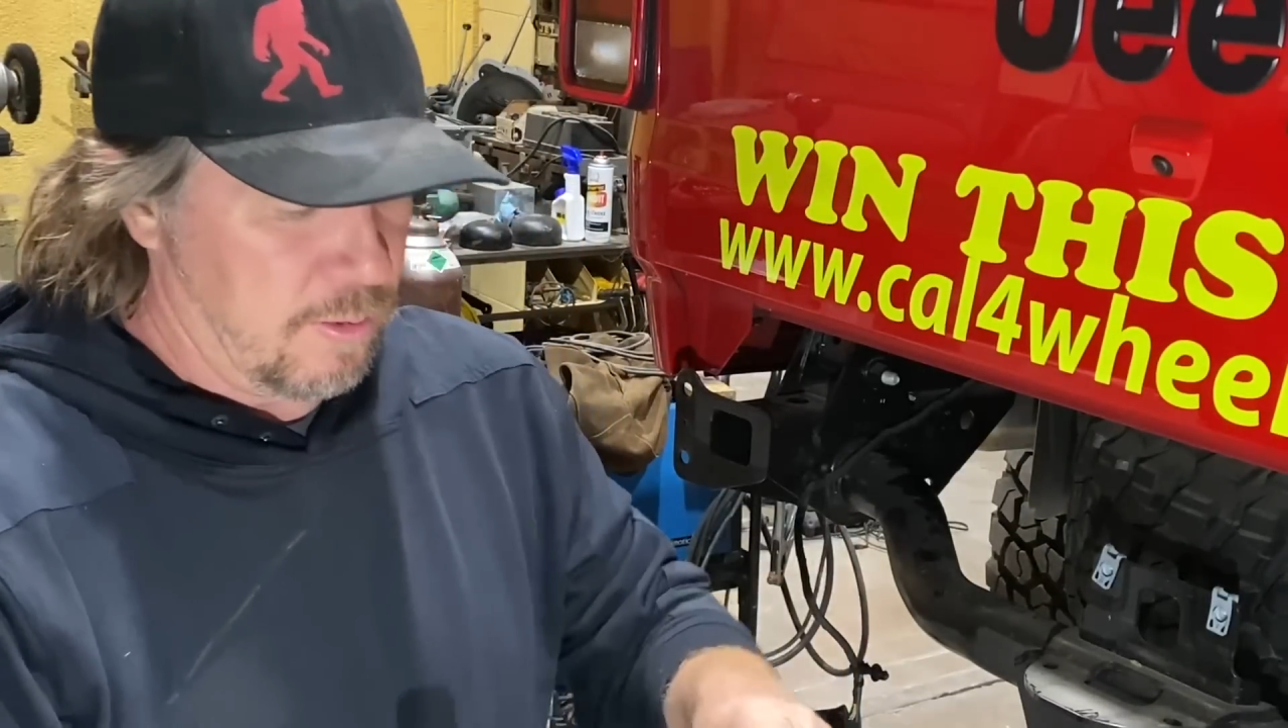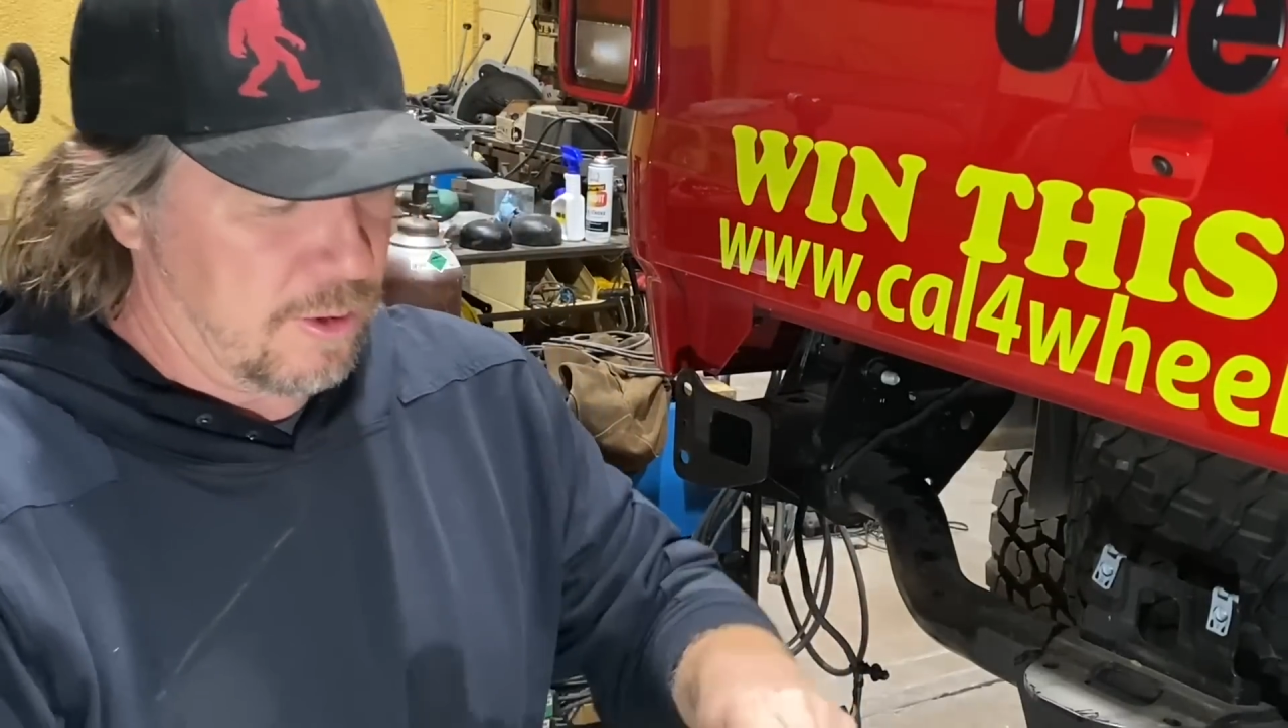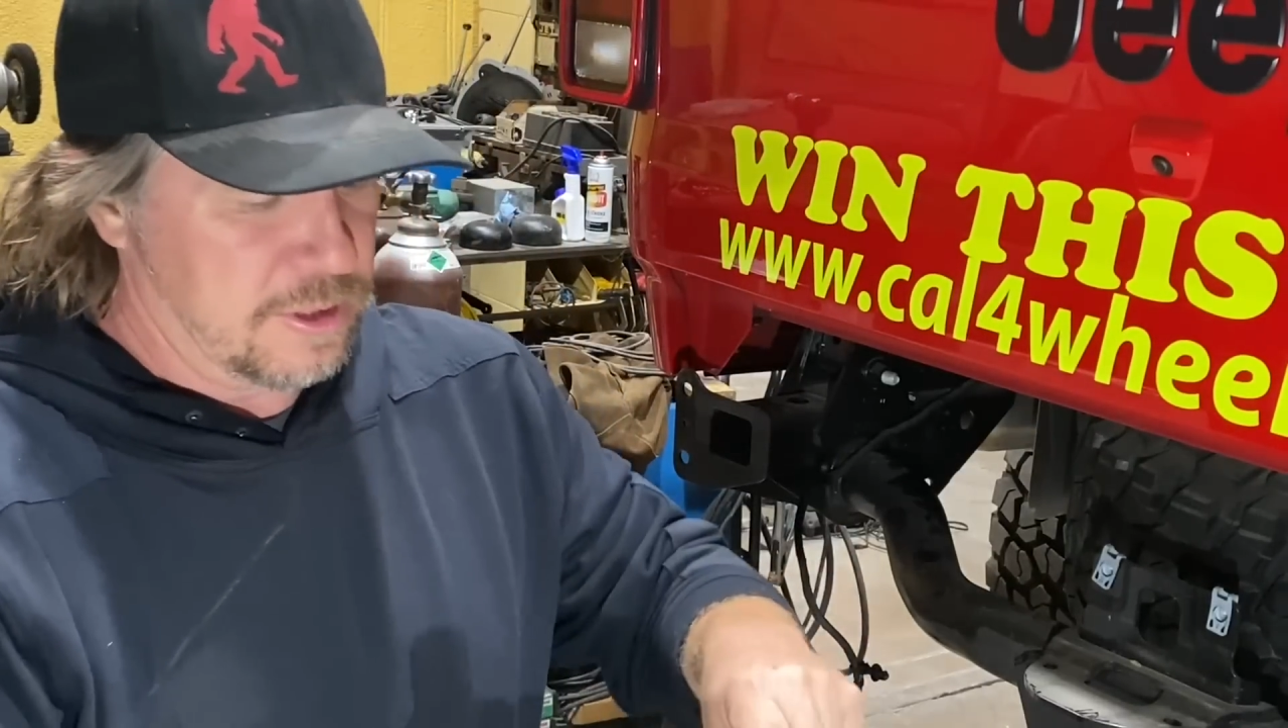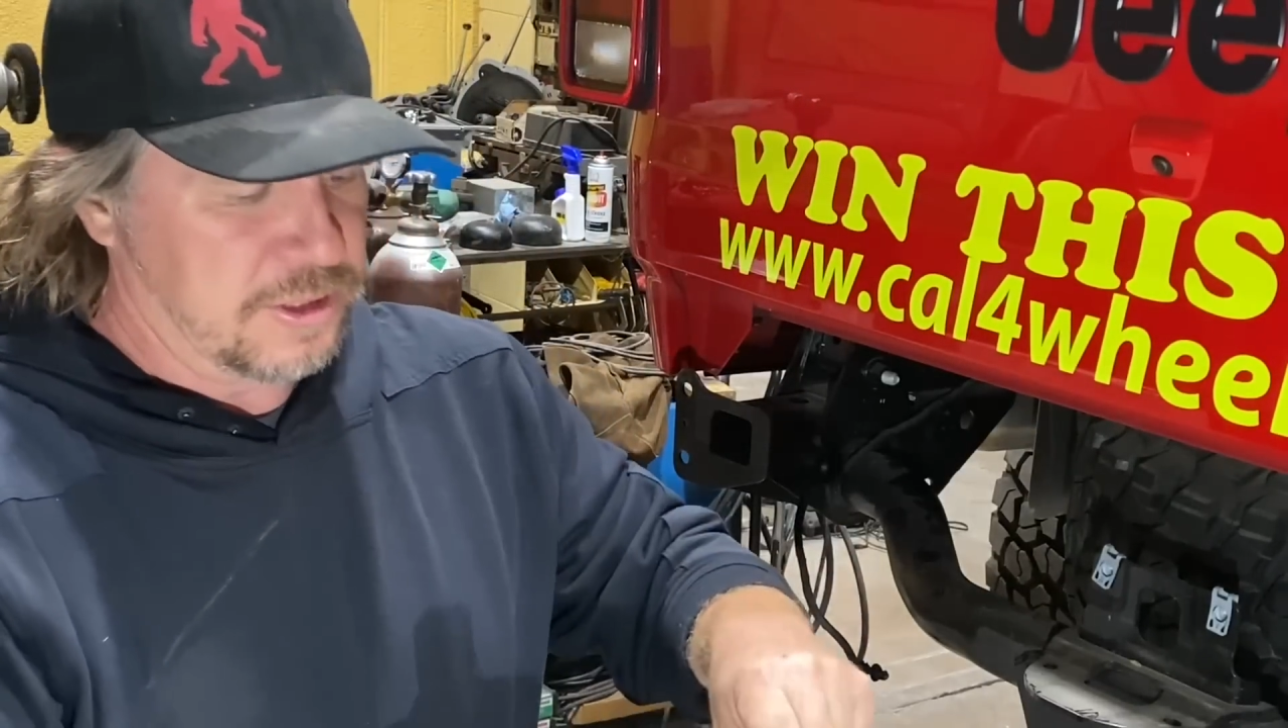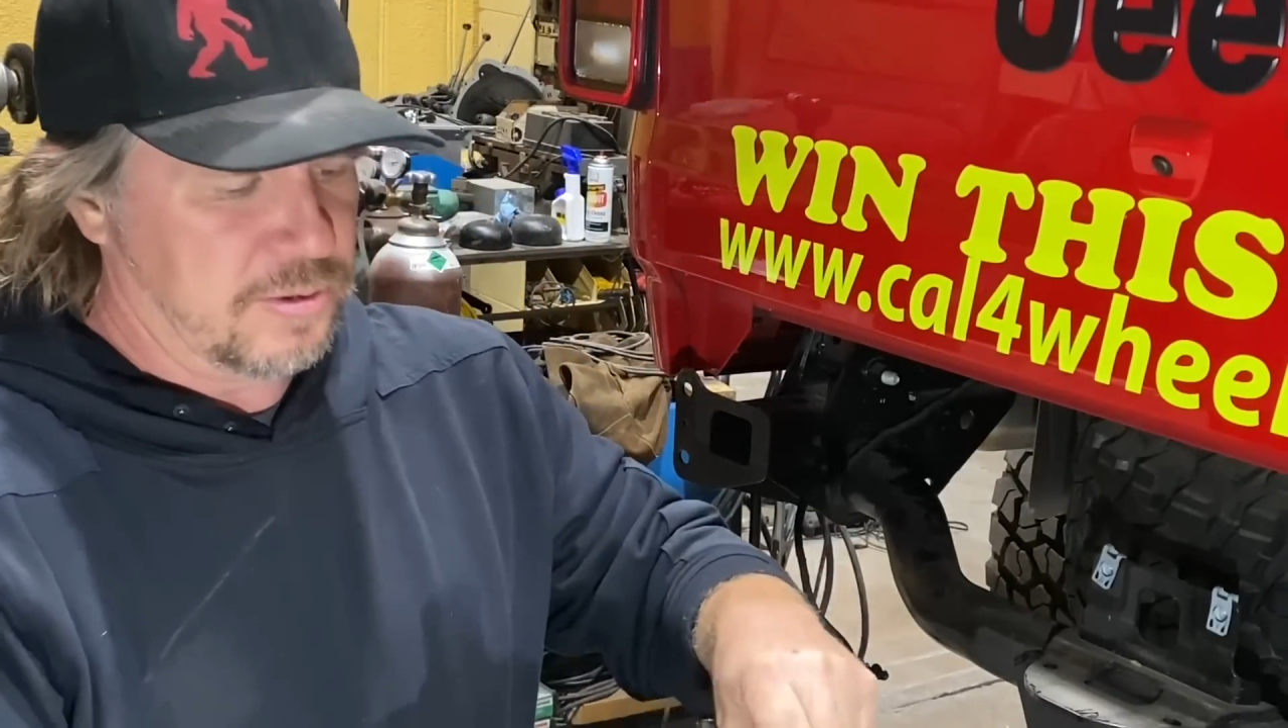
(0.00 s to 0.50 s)

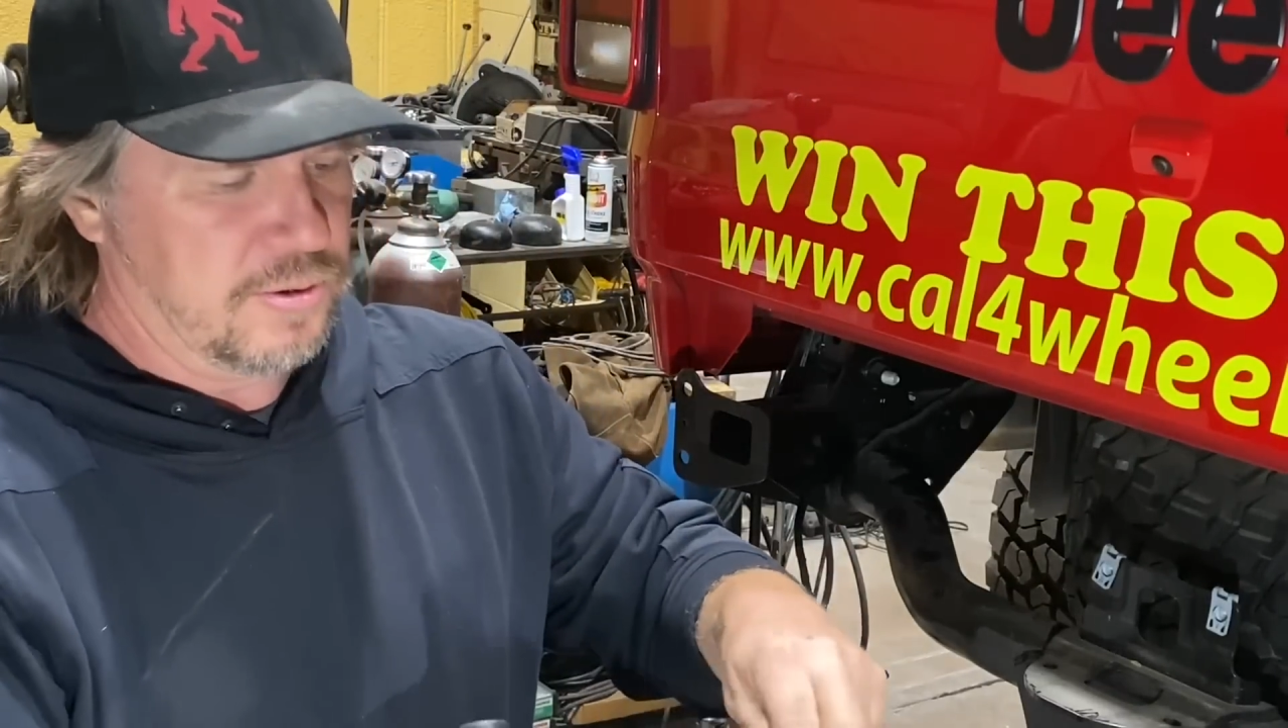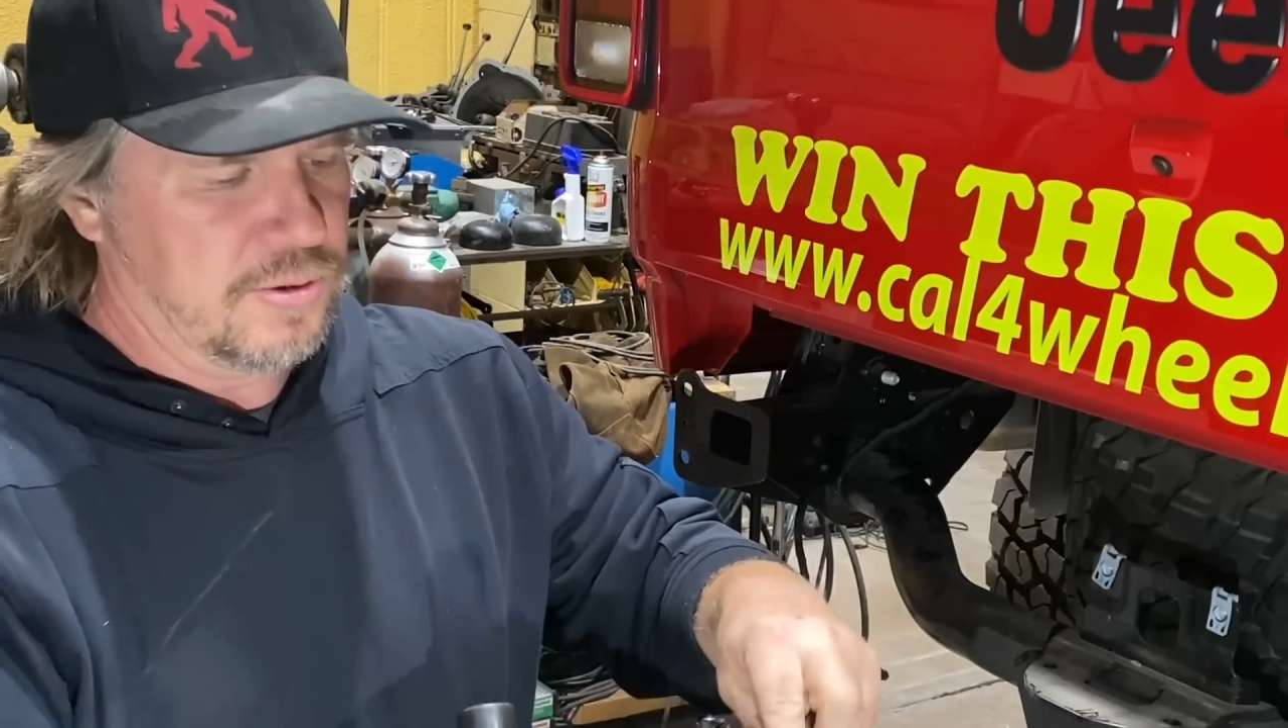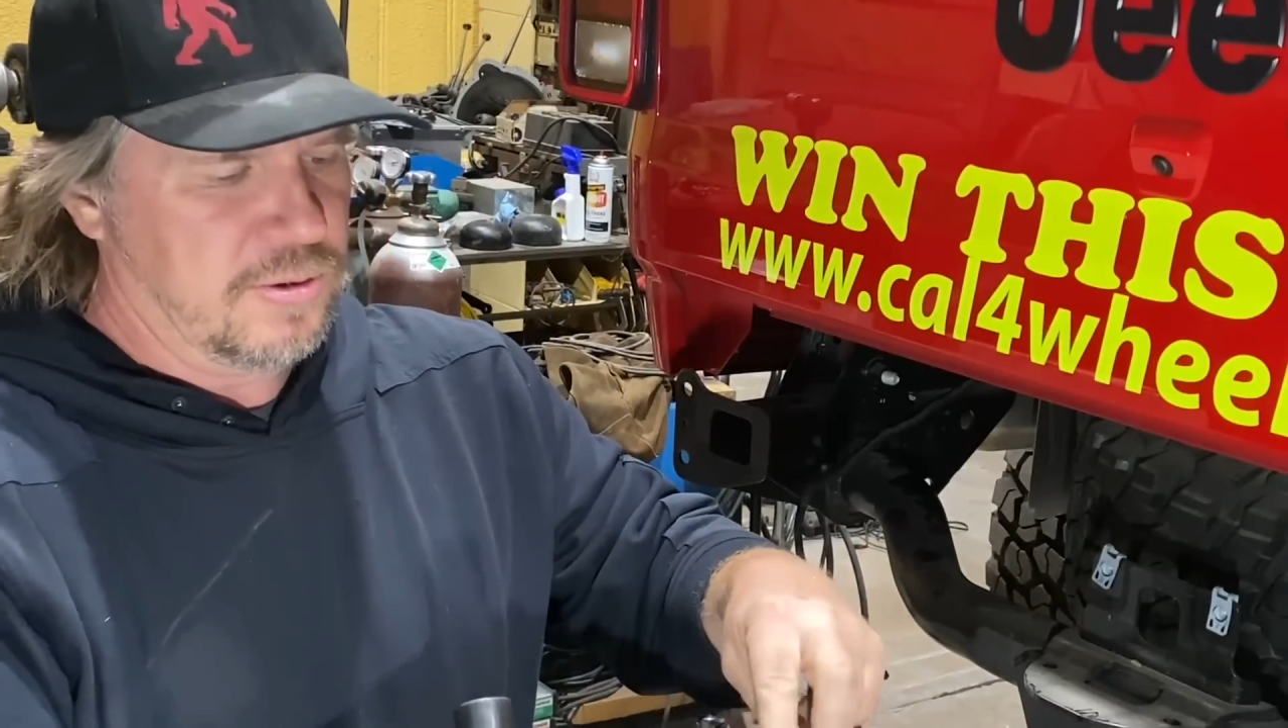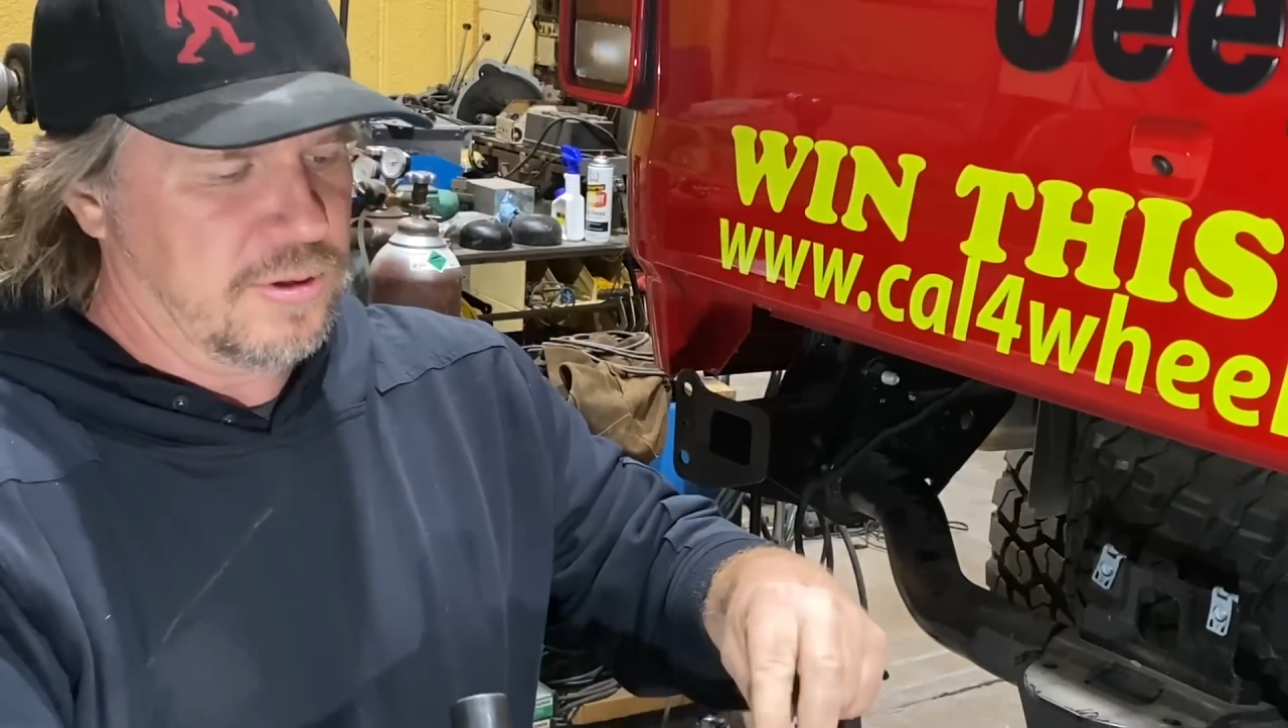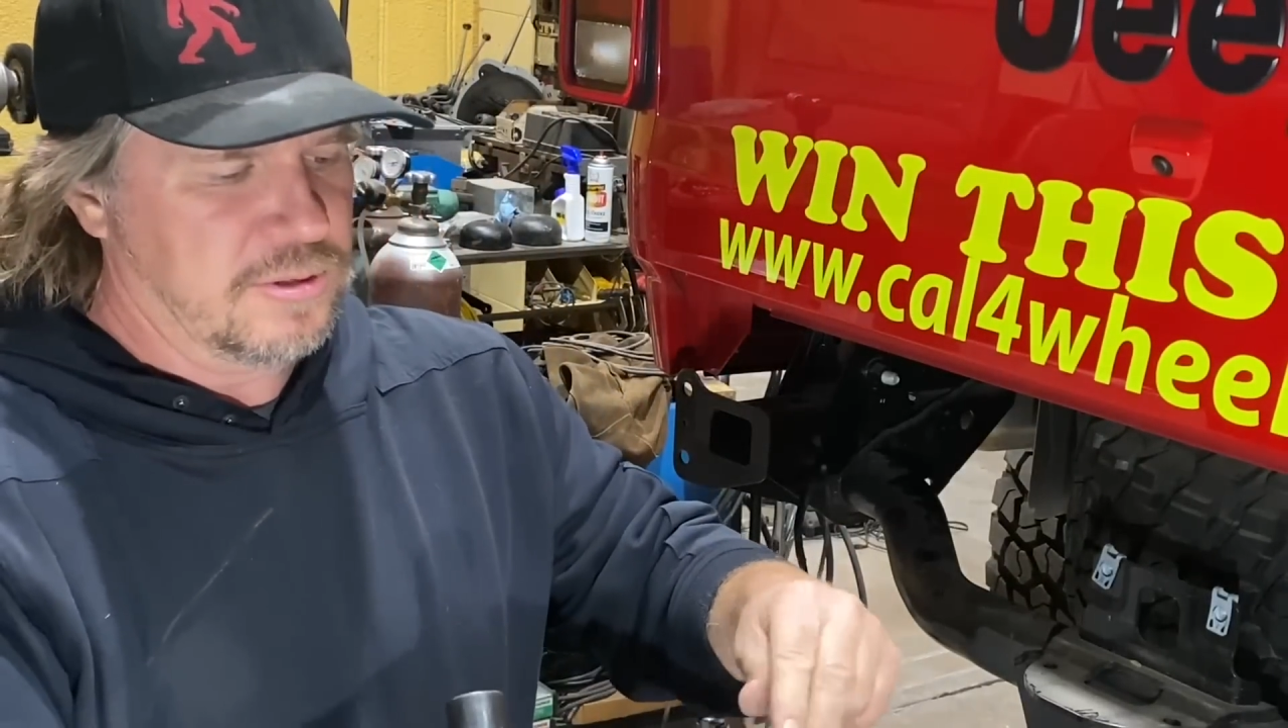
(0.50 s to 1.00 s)
We're going to screw